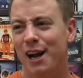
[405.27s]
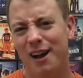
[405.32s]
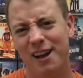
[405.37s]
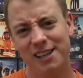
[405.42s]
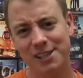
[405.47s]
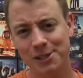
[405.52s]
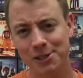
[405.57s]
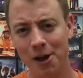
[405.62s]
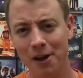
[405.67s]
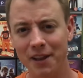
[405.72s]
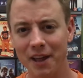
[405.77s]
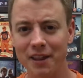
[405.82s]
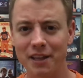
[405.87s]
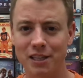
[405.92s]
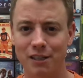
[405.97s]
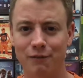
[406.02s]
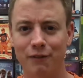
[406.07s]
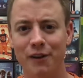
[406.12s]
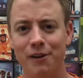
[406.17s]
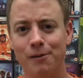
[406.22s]
It's not that
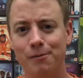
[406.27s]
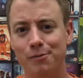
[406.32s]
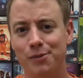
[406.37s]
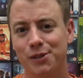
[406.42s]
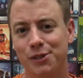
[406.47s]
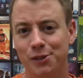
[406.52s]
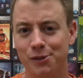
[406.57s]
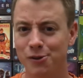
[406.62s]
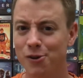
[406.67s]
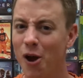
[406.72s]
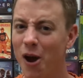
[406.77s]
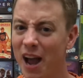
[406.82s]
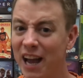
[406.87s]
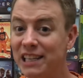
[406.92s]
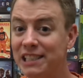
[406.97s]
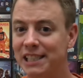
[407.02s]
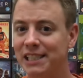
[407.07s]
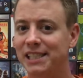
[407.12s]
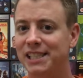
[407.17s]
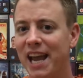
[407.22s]
this film's not
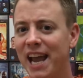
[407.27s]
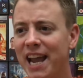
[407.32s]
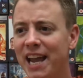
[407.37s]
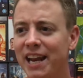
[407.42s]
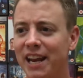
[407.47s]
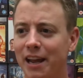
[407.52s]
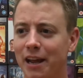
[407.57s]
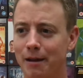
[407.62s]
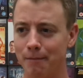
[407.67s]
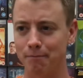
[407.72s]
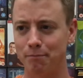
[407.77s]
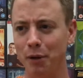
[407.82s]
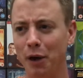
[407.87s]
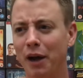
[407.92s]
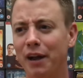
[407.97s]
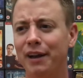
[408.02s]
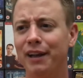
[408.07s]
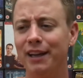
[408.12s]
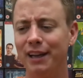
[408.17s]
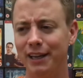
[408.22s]
entertaining,
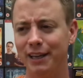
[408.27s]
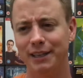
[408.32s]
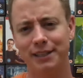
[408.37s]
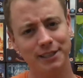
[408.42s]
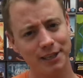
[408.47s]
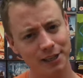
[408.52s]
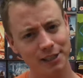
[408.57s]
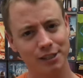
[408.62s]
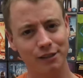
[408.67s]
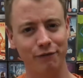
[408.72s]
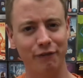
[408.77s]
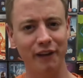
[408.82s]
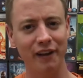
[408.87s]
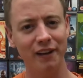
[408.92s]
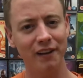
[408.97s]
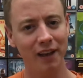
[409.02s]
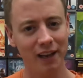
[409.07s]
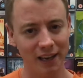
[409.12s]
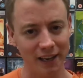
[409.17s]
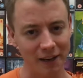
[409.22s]
but it does
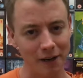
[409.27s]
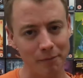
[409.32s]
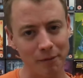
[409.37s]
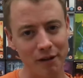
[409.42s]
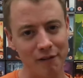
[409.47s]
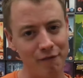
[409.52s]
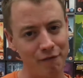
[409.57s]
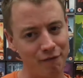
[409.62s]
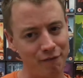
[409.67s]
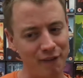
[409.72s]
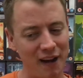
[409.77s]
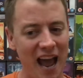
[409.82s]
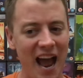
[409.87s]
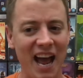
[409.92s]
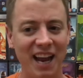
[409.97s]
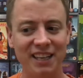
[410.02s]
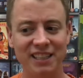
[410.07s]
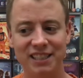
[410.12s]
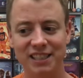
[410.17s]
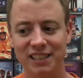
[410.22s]
feel a little bit
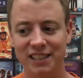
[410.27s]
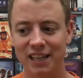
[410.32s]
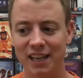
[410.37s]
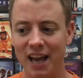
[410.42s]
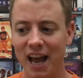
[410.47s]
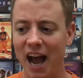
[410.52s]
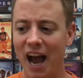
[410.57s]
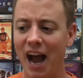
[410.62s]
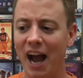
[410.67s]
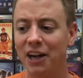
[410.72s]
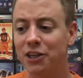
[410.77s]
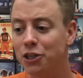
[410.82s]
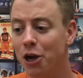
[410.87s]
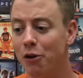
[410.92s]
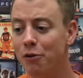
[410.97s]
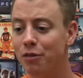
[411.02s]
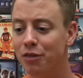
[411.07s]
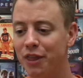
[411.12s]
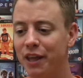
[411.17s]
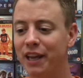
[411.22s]
flat. I
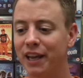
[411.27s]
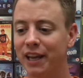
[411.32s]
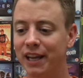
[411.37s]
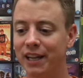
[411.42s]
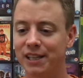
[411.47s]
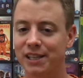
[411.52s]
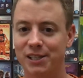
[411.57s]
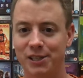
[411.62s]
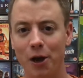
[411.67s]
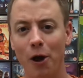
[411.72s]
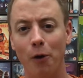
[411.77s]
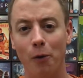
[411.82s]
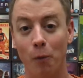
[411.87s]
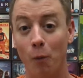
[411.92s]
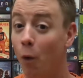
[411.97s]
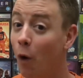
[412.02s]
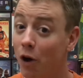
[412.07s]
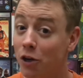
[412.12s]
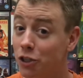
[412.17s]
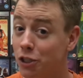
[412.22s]
don't think it's
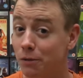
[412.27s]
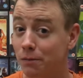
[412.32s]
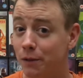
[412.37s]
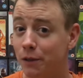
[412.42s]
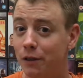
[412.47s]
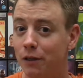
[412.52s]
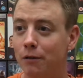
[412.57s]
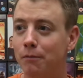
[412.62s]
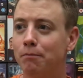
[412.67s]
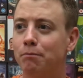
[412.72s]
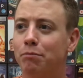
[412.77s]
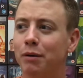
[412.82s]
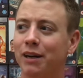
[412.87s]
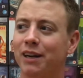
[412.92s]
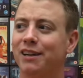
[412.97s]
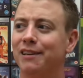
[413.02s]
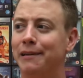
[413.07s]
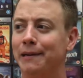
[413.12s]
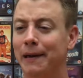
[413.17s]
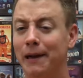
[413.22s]
unwatchable,
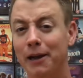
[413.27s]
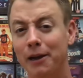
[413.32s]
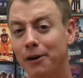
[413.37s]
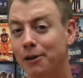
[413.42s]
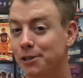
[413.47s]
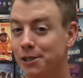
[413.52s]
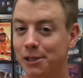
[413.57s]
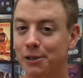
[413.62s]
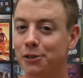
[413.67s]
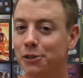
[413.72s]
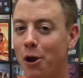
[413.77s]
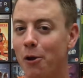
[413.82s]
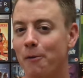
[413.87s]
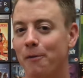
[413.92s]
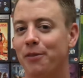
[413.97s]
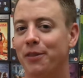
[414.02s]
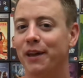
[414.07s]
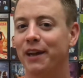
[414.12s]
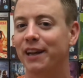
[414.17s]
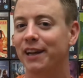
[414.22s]
but I also
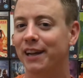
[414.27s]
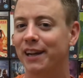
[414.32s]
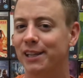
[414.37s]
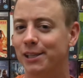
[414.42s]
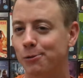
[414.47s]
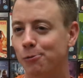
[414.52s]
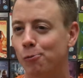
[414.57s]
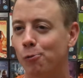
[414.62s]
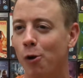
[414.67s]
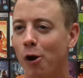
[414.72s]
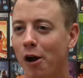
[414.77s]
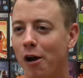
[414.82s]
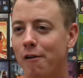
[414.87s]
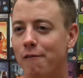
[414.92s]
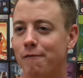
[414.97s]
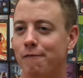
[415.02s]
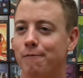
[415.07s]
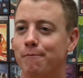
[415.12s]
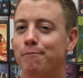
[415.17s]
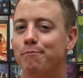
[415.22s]
don't think it's
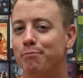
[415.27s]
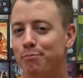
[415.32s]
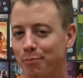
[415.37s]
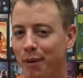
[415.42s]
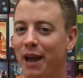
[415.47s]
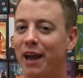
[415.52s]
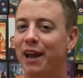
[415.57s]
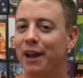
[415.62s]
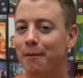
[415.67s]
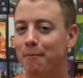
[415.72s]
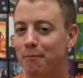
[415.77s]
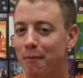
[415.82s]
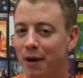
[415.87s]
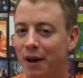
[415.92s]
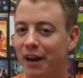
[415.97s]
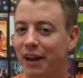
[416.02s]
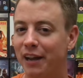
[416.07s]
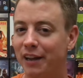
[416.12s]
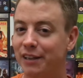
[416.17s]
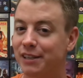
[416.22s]
worth paying
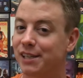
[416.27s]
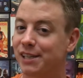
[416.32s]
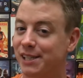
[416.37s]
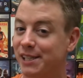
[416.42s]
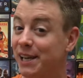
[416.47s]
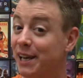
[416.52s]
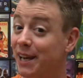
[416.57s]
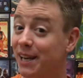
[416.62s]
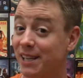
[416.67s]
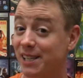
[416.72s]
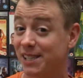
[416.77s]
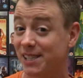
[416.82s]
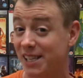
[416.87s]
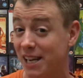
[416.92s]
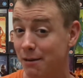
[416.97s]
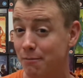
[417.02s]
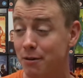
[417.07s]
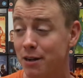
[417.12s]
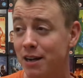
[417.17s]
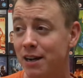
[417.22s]
money to see it at a
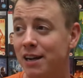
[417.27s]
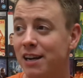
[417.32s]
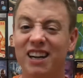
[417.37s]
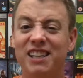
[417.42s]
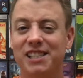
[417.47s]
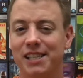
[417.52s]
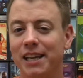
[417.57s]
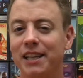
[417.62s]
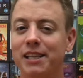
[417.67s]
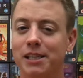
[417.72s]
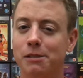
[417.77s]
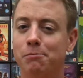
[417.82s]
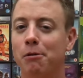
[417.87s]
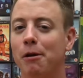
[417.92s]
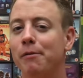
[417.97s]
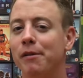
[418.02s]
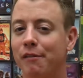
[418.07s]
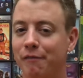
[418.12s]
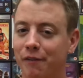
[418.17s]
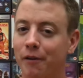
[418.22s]
cinema. I'd say this is
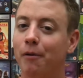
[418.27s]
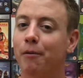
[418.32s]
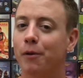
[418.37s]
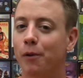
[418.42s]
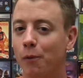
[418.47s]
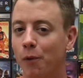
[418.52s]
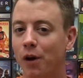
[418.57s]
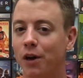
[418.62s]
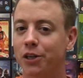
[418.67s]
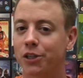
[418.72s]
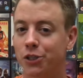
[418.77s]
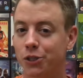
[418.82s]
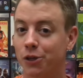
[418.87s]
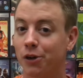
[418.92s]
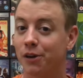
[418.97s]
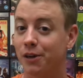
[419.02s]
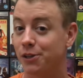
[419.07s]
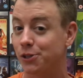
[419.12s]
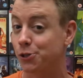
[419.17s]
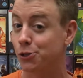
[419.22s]
probably a film to watch
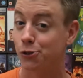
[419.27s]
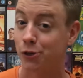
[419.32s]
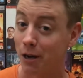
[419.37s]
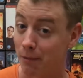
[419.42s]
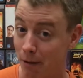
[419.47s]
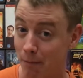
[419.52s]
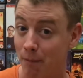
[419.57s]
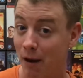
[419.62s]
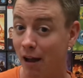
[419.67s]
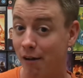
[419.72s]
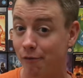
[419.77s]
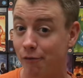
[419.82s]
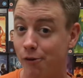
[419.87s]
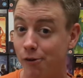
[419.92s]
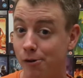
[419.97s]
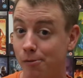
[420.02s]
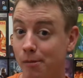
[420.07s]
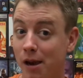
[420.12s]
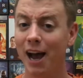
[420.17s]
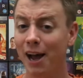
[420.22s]
on a streaming
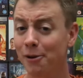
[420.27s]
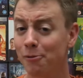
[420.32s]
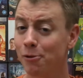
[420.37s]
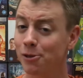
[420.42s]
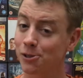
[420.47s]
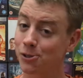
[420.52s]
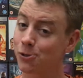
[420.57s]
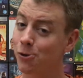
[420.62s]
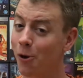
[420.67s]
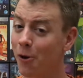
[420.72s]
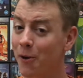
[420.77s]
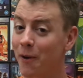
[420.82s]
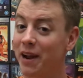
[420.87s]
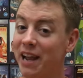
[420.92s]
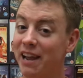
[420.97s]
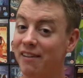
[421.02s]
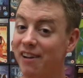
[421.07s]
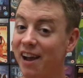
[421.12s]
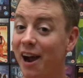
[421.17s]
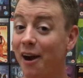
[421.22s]
platform. And what score
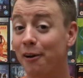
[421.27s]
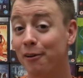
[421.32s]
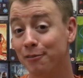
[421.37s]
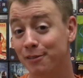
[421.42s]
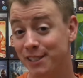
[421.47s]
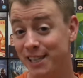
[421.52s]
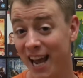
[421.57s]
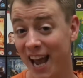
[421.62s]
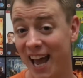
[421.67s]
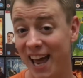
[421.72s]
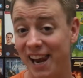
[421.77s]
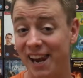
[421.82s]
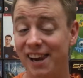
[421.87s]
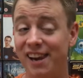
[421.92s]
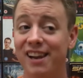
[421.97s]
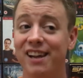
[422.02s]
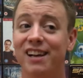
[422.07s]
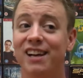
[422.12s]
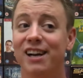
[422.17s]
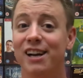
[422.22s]
give it out of 10?